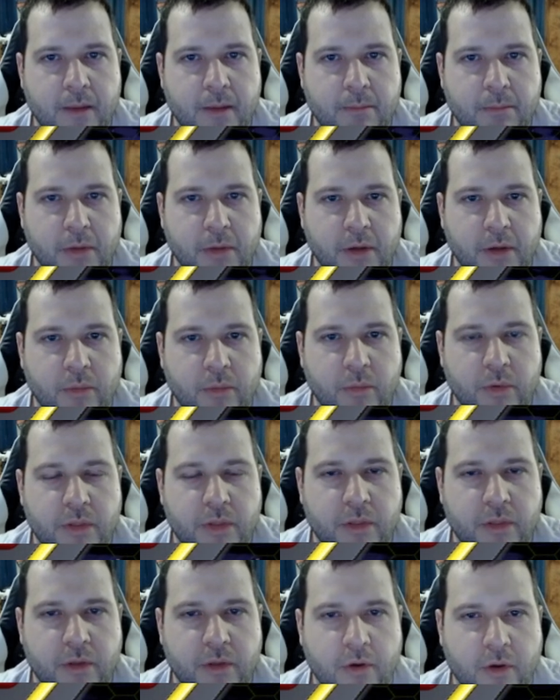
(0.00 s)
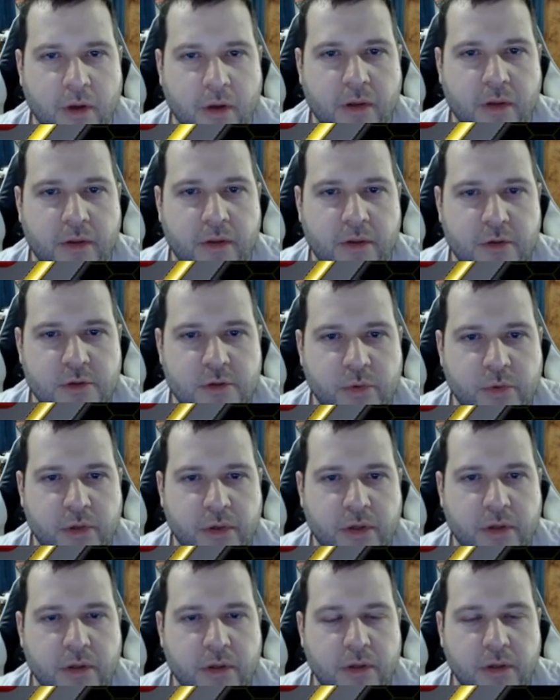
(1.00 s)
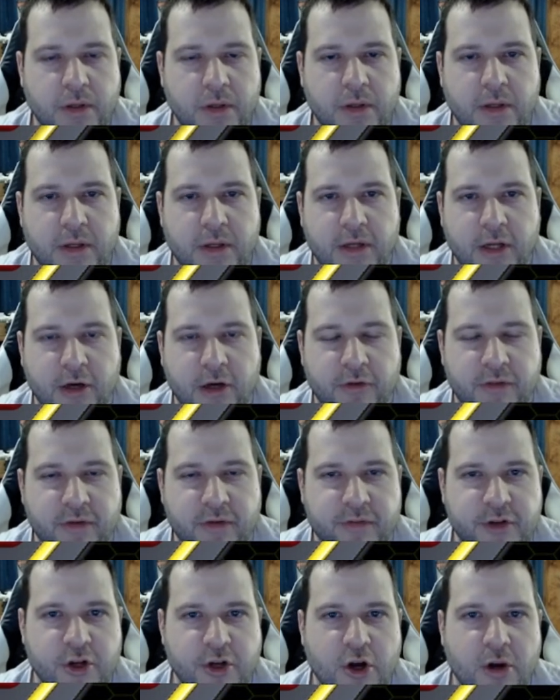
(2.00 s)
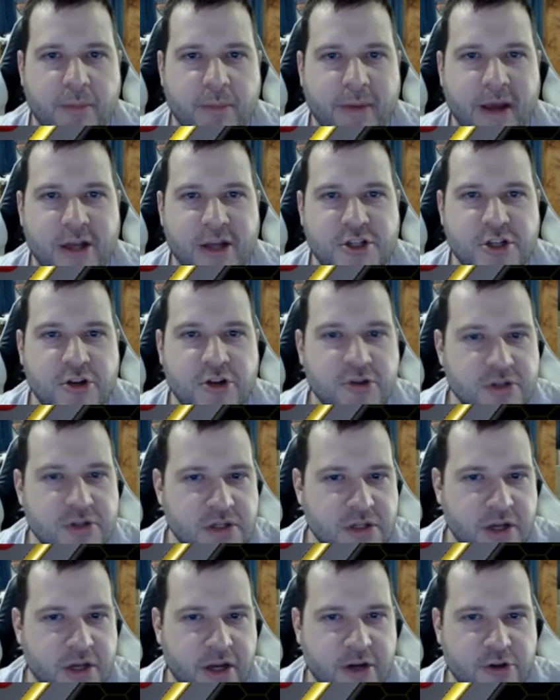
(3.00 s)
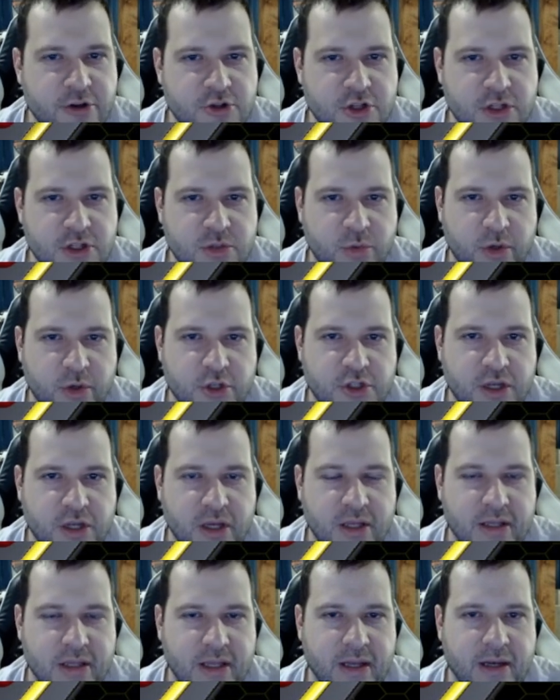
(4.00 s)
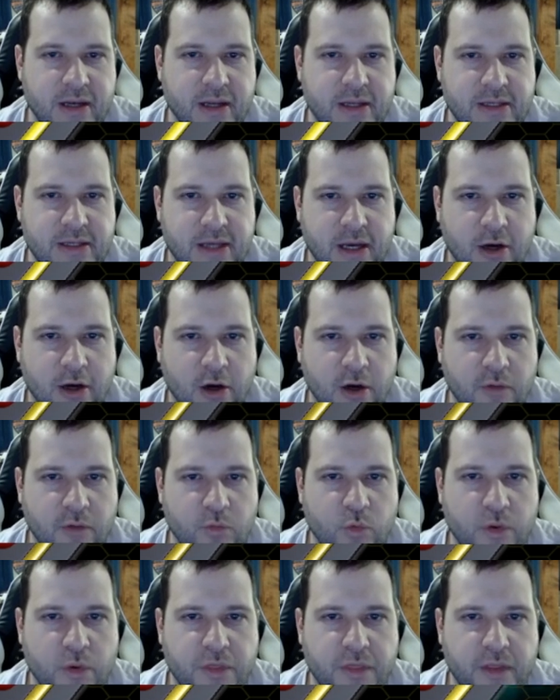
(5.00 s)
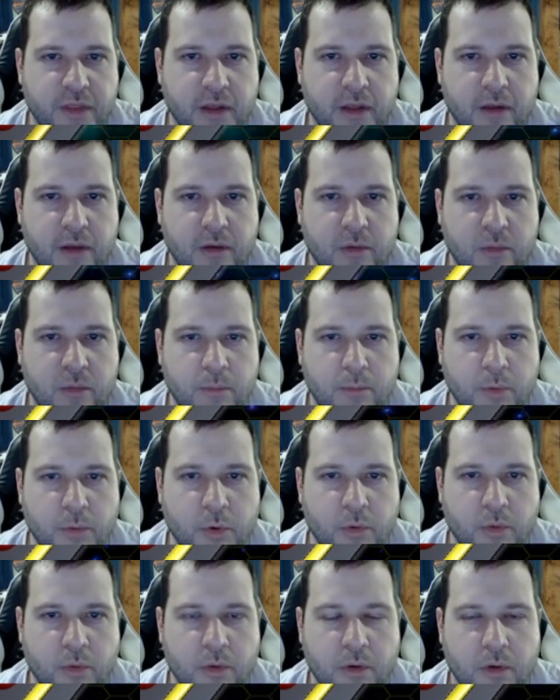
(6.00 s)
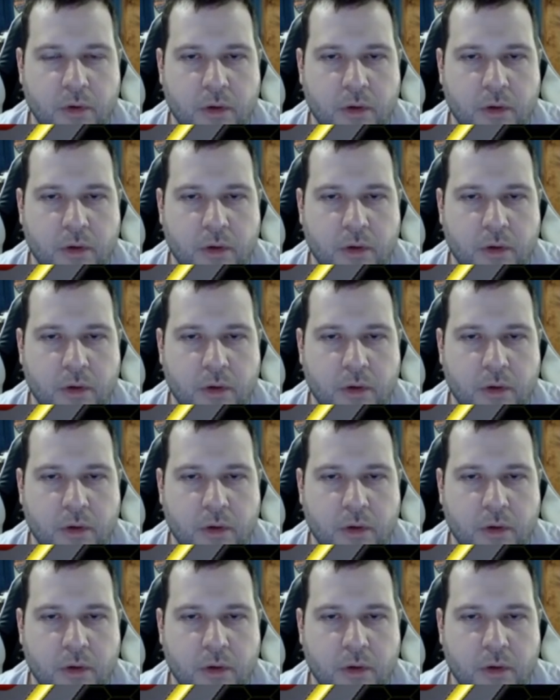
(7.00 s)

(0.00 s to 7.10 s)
But, okay, there's one. Now if they have a Dark Patch energy switch, they can get that attack off with the Moon.